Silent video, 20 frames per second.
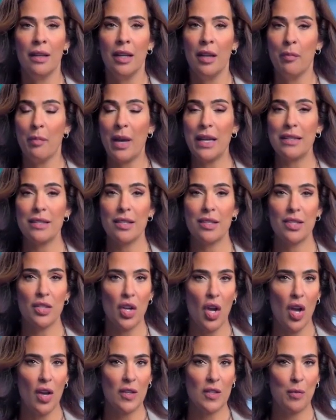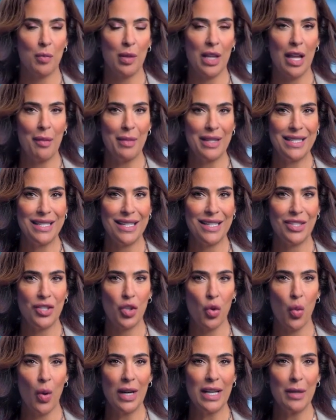Meta stocks plummeted
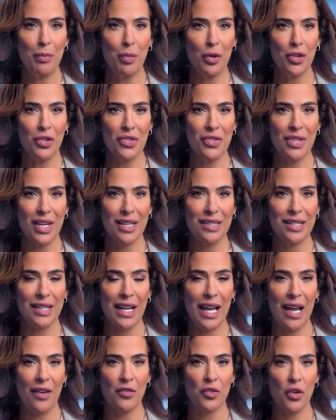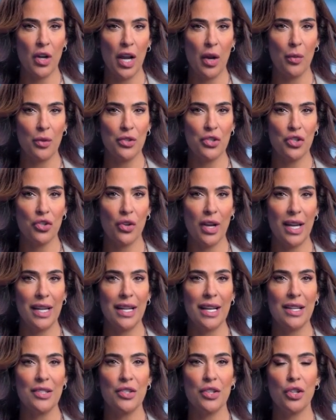20% in after-hours
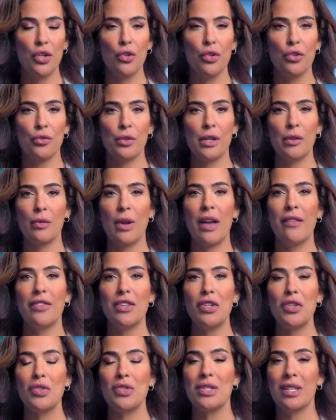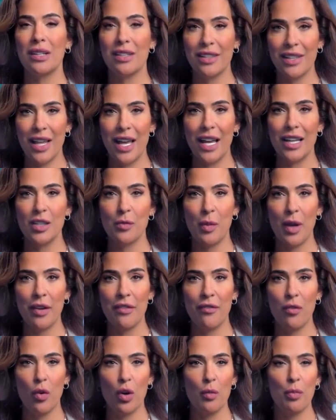trade as Q3 revenues declined by
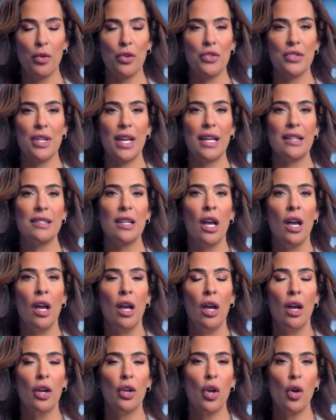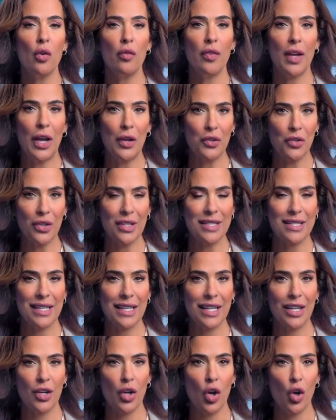4%. Co-founder and
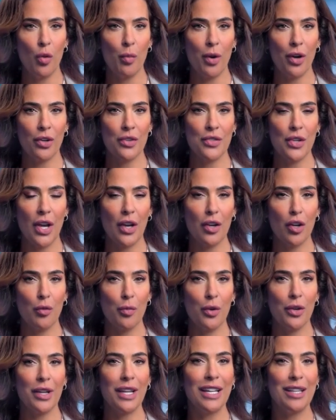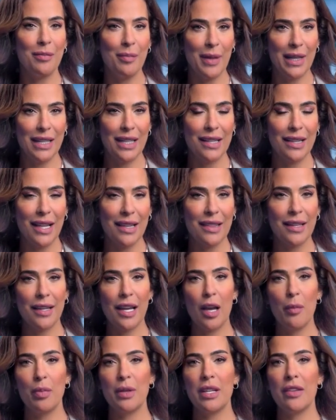CEO Mark Zuckerberg admitted that the
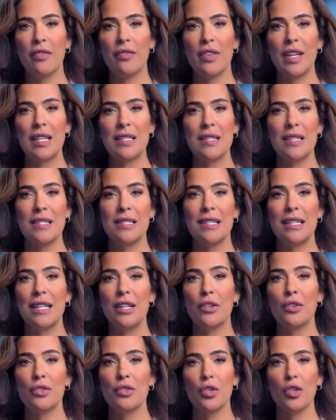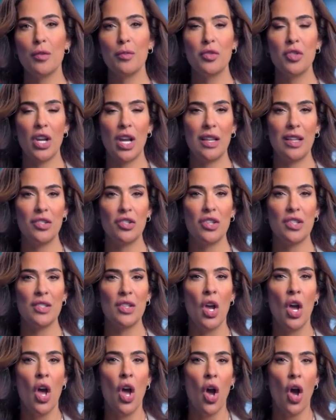company faces near-term
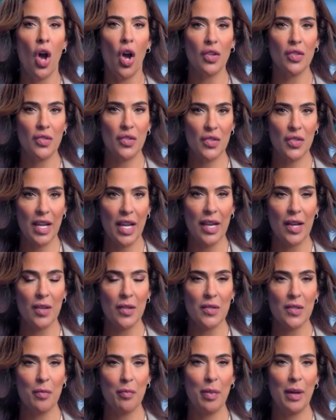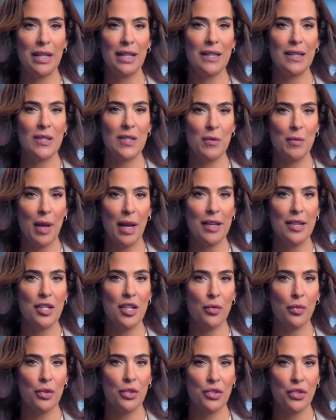challenges on sales but expects
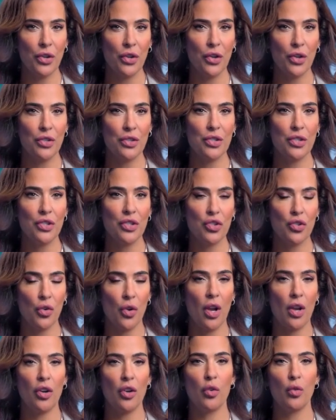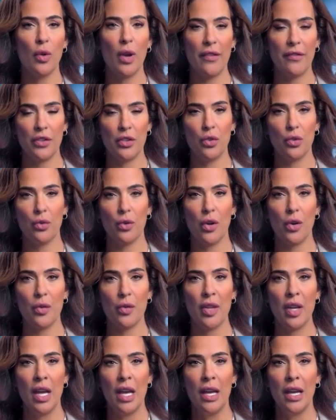a return to stronger revenue growth.